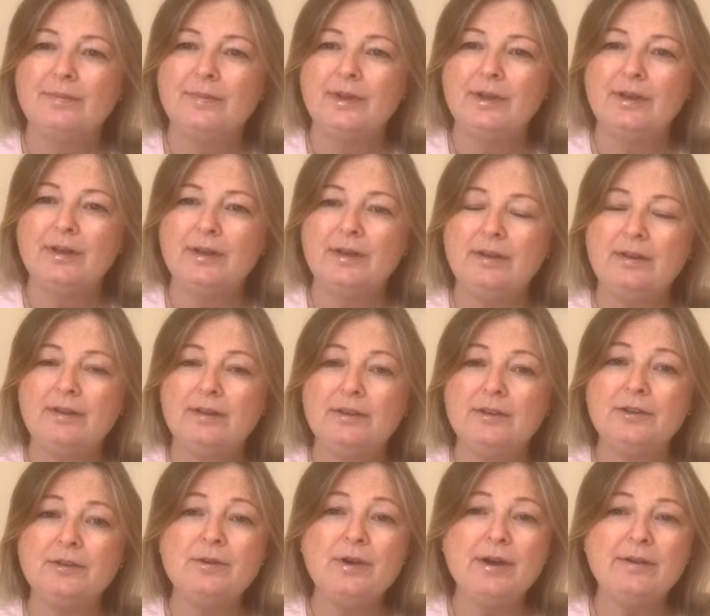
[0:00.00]
that either
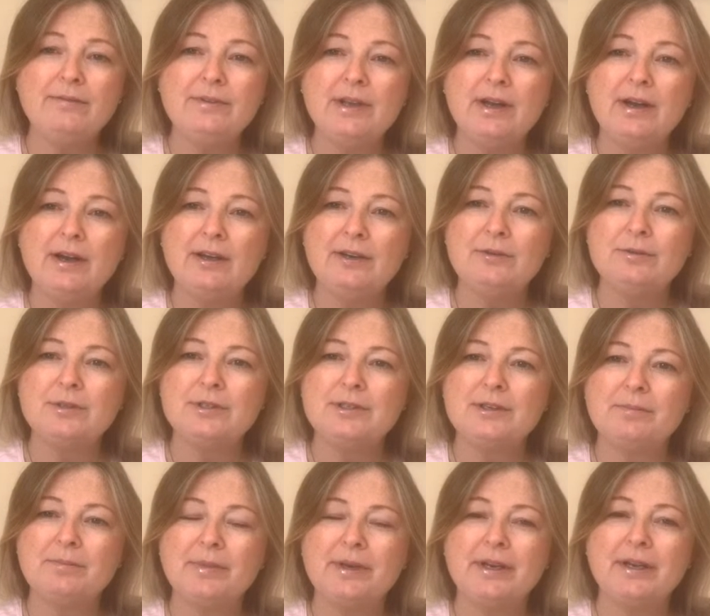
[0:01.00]
you have done or
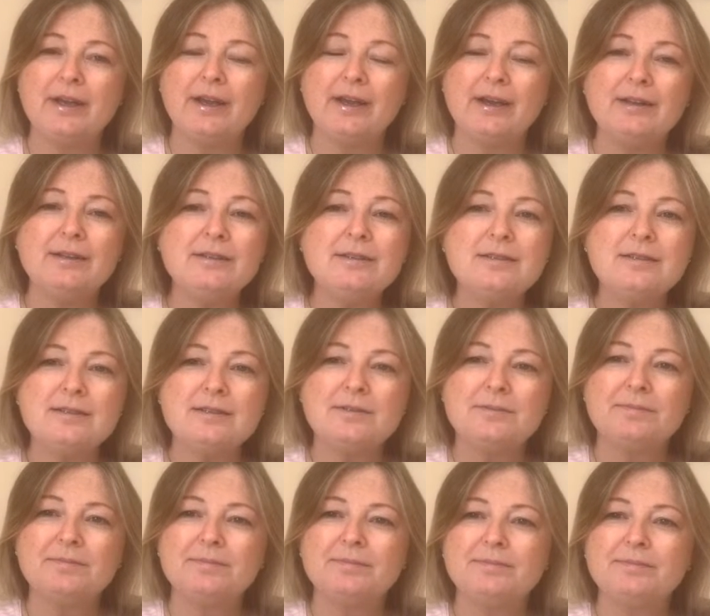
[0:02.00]
somebody else
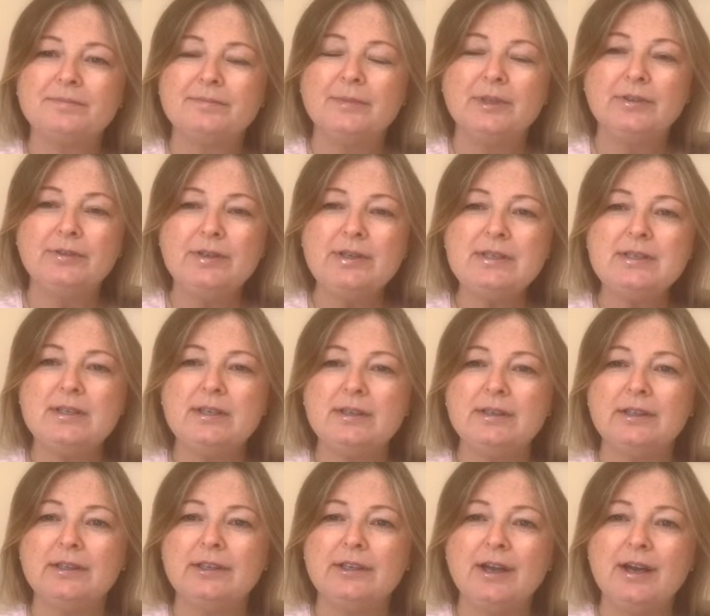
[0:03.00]

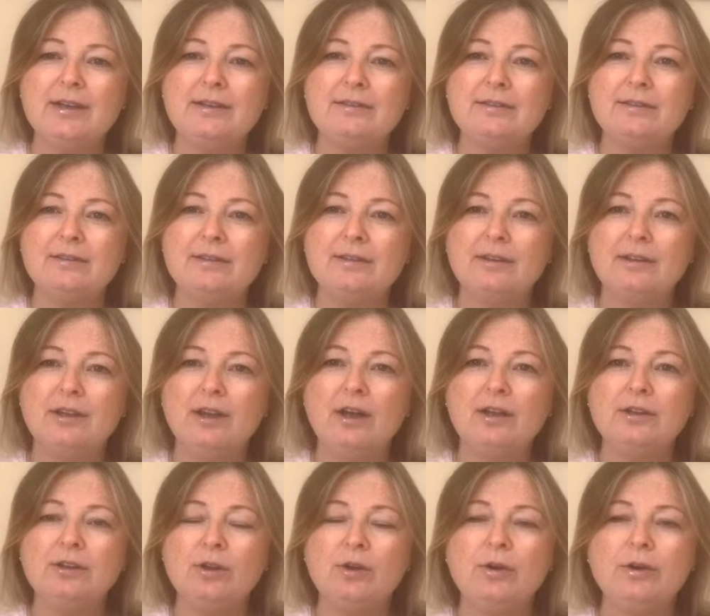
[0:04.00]
recently,
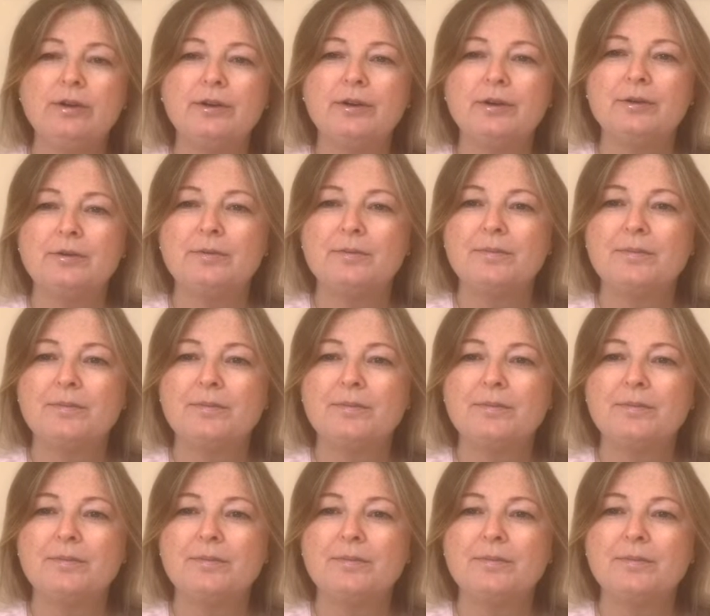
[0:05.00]
not long ago.